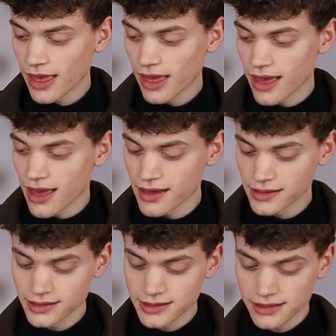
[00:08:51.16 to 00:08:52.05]

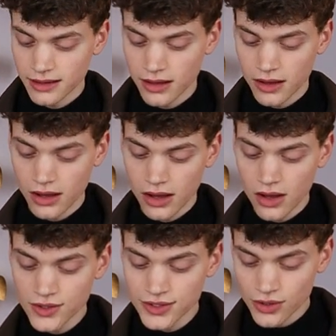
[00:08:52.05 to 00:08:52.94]
And
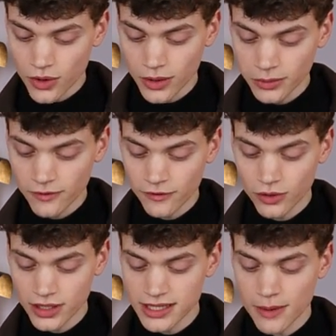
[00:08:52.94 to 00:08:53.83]
also, when, um,
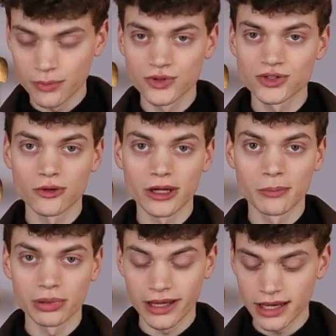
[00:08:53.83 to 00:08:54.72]
for example, throwing
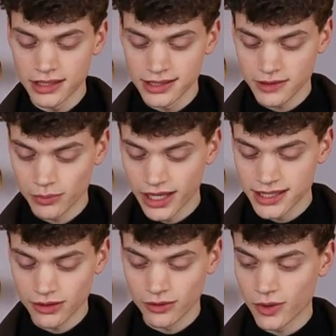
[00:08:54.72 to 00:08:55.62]
plates,
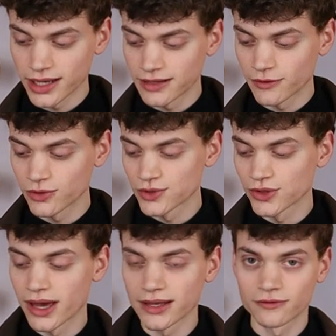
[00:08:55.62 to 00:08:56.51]
plates are quite difficult to
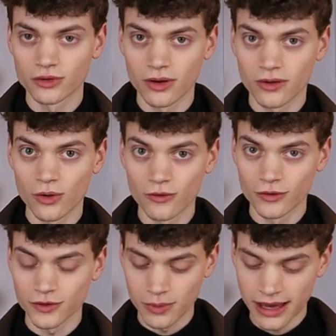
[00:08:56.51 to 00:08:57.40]
get for, off
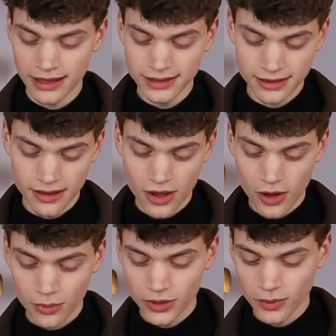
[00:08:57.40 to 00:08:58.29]
of the bed.
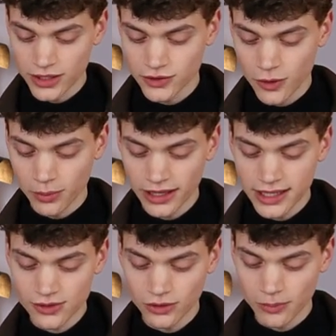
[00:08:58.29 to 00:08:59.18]
But when you throw
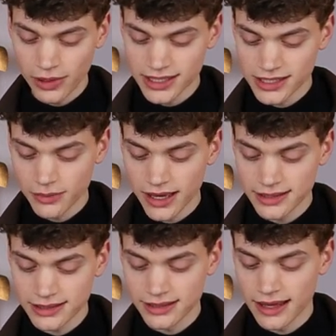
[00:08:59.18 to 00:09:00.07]
plates on a plaster
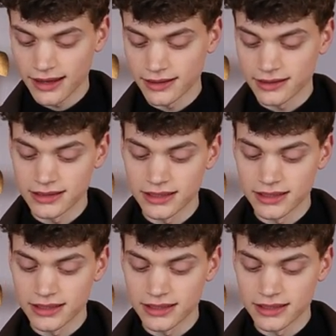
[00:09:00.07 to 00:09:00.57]
bed, then